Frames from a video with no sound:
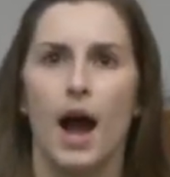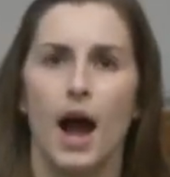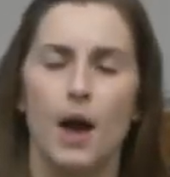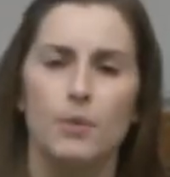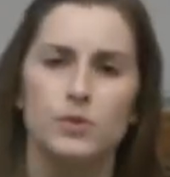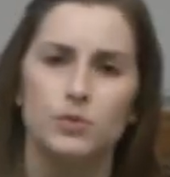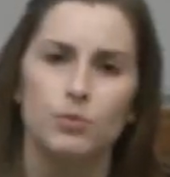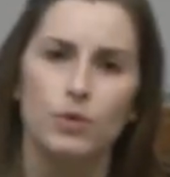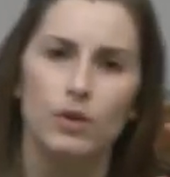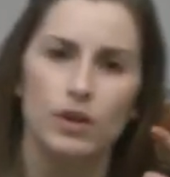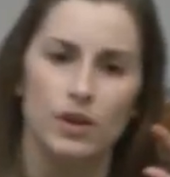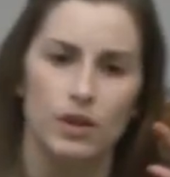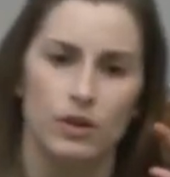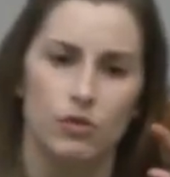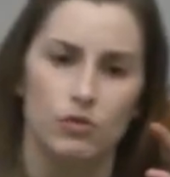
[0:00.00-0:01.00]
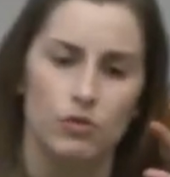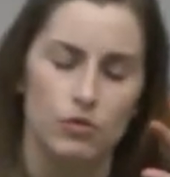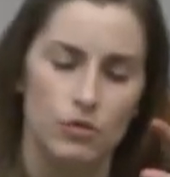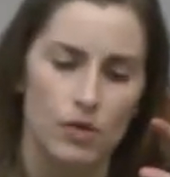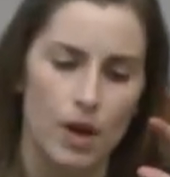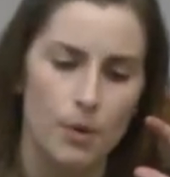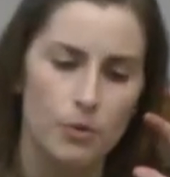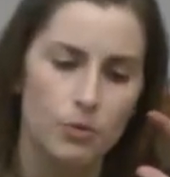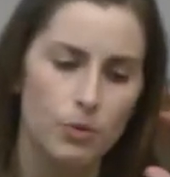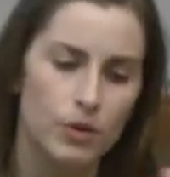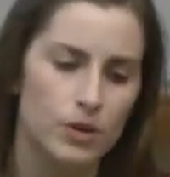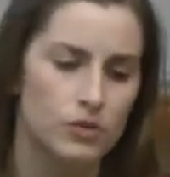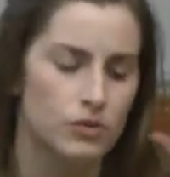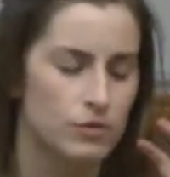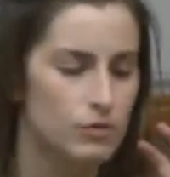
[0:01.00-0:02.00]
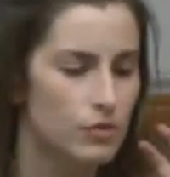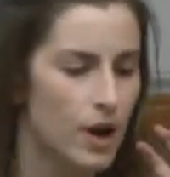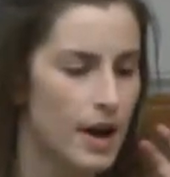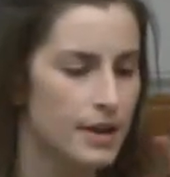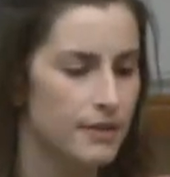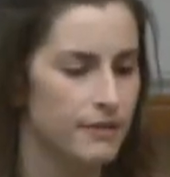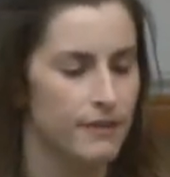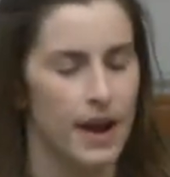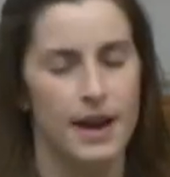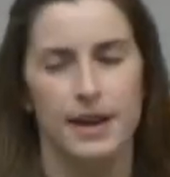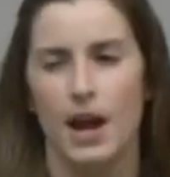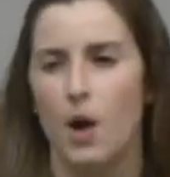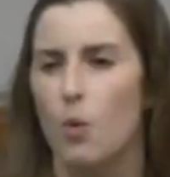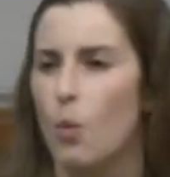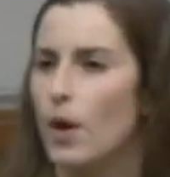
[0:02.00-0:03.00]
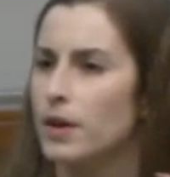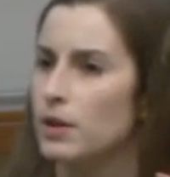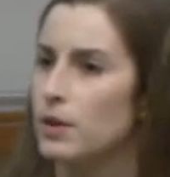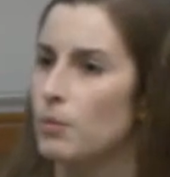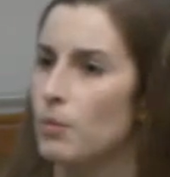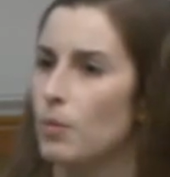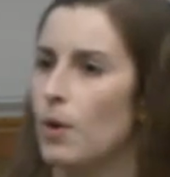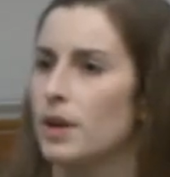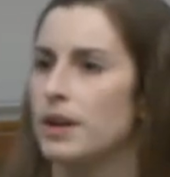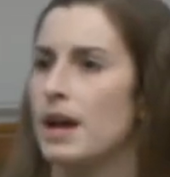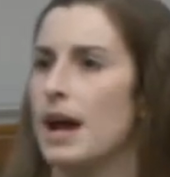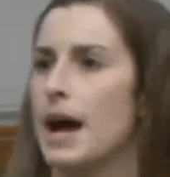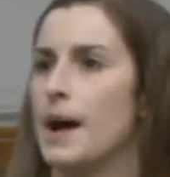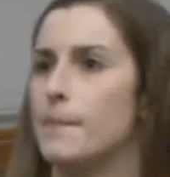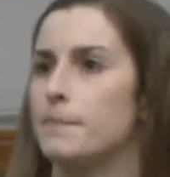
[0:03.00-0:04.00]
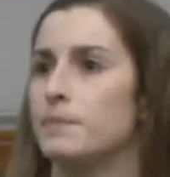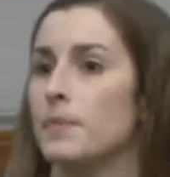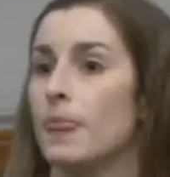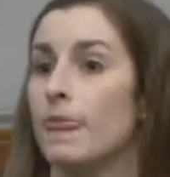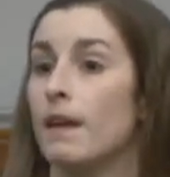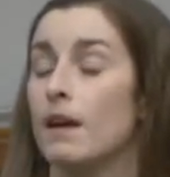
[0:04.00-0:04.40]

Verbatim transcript: I was really, I was really trying to find out what, what um,